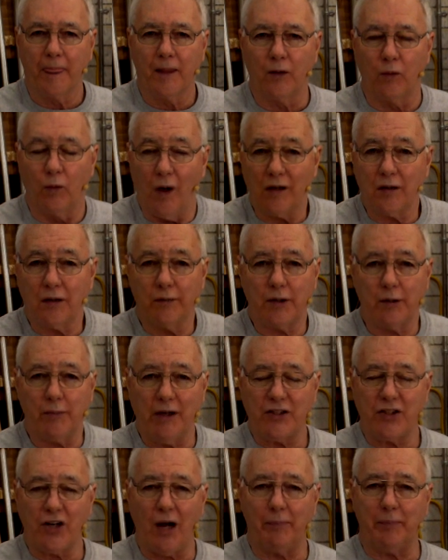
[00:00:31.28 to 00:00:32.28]
Welcome to
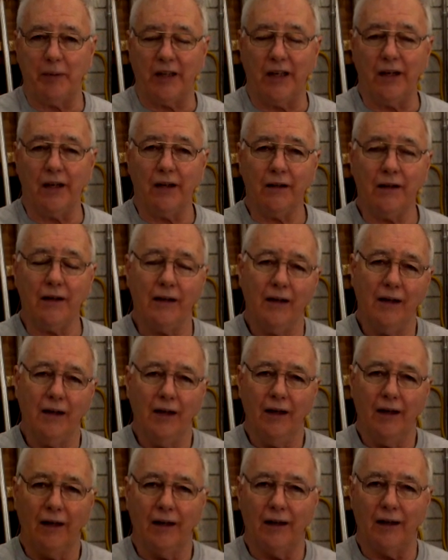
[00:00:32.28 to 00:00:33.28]
my shop again.
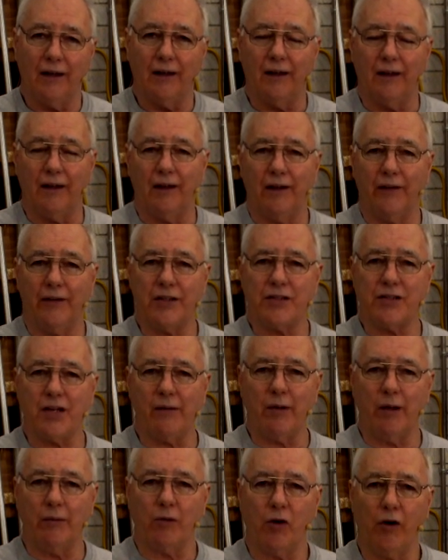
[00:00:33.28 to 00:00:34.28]
This
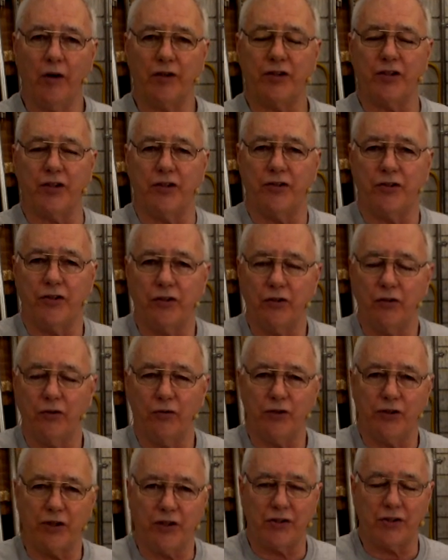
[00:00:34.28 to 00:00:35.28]
time I'm going to
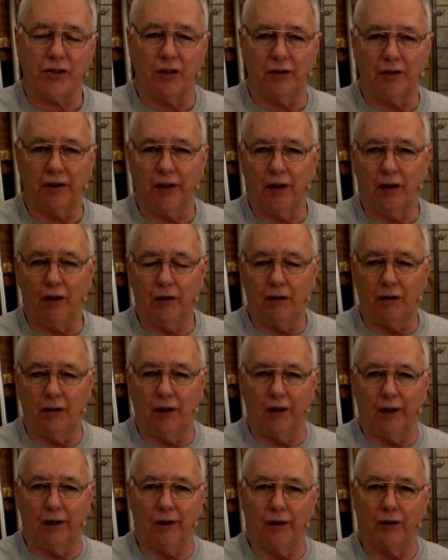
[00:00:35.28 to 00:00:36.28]
do just a
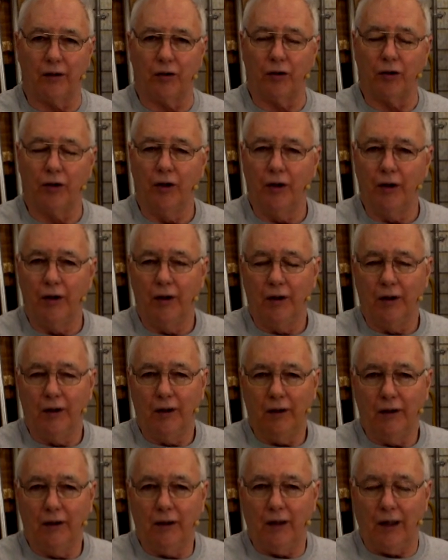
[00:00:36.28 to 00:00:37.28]
little
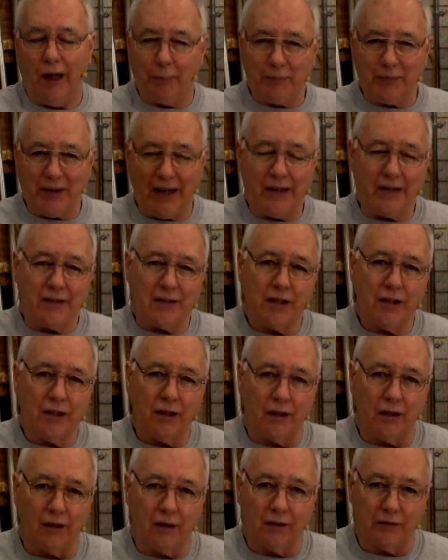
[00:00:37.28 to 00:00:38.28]
update
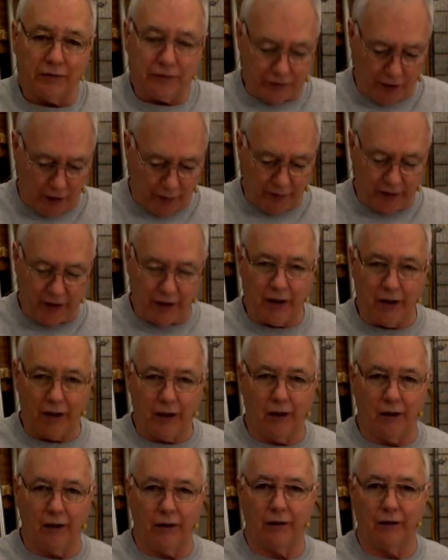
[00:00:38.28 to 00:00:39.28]
from
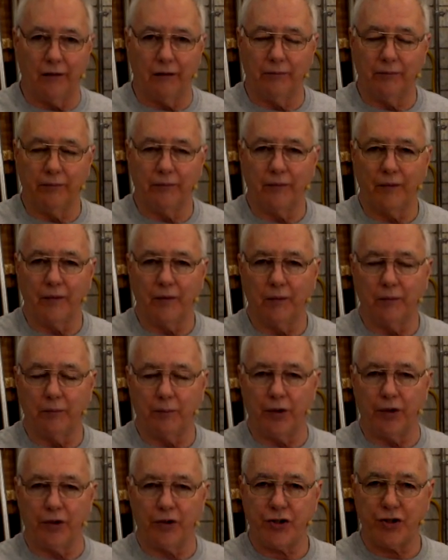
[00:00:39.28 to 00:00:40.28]
the
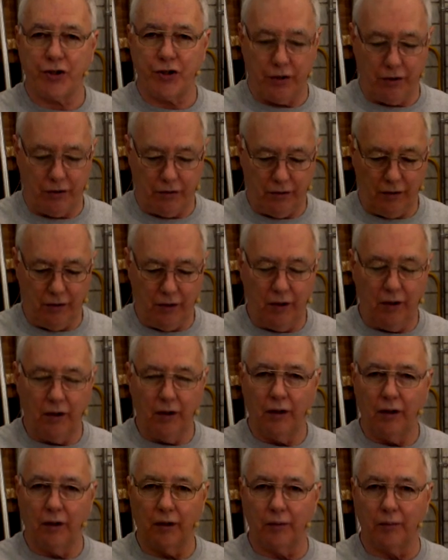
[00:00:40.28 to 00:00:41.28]
Birch
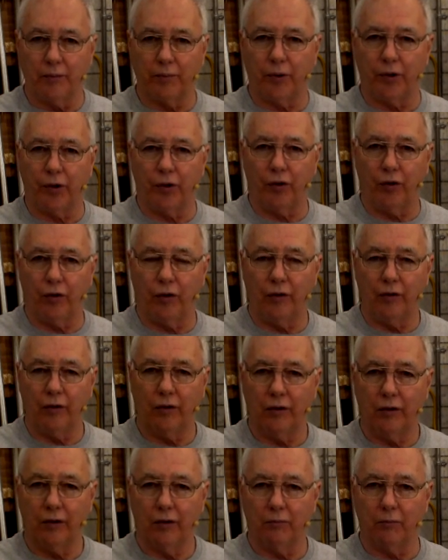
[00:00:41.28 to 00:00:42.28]
burl
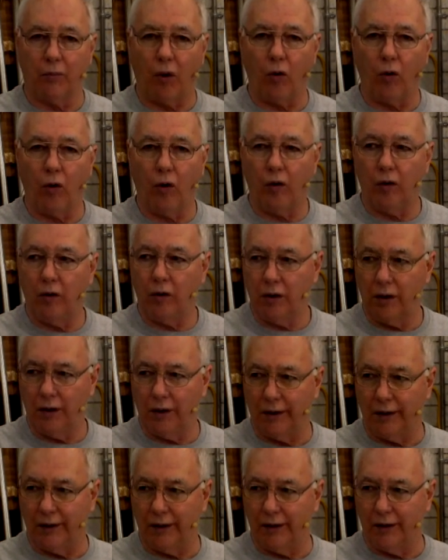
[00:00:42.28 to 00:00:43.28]
bowl
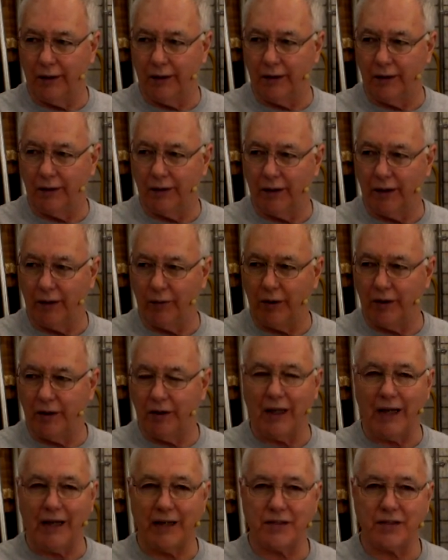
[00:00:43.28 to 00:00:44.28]
that we did
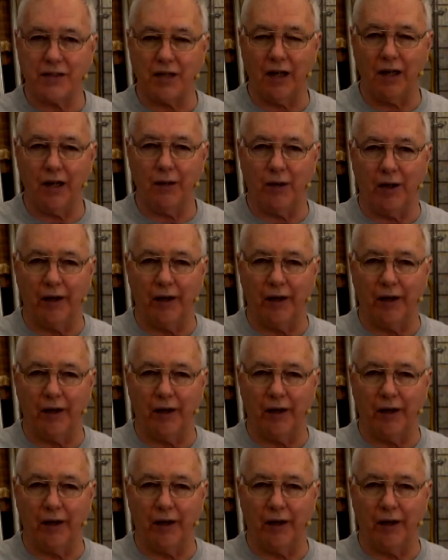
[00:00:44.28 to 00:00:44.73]
last time.